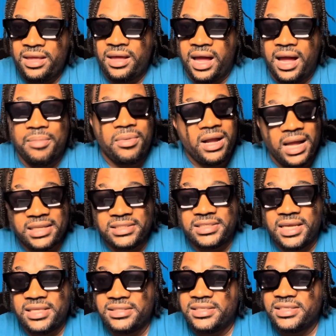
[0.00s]

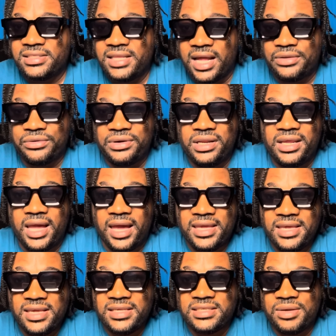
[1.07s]
Konshens is not really an
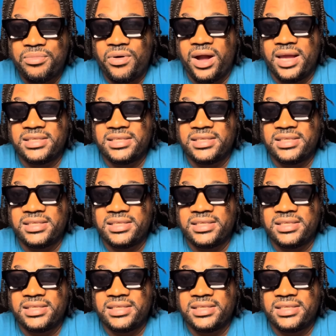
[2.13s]
easy boy,